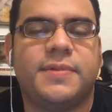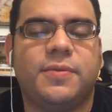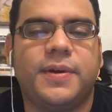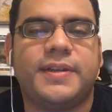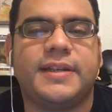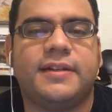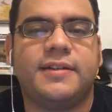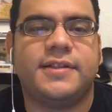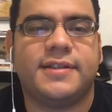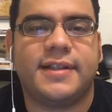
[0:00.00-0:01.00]
with the way
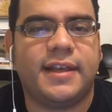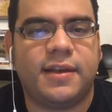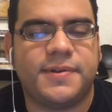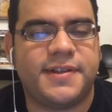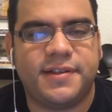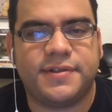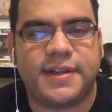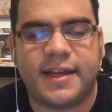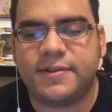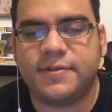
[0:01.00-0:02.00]
technology is, I think it would still
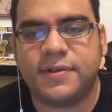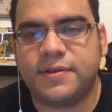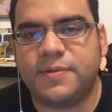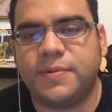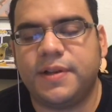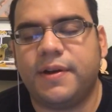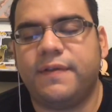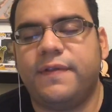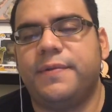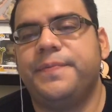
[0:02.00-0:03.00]
stand. So it's a really
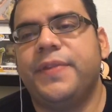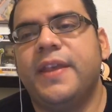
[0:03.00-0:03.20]
great film.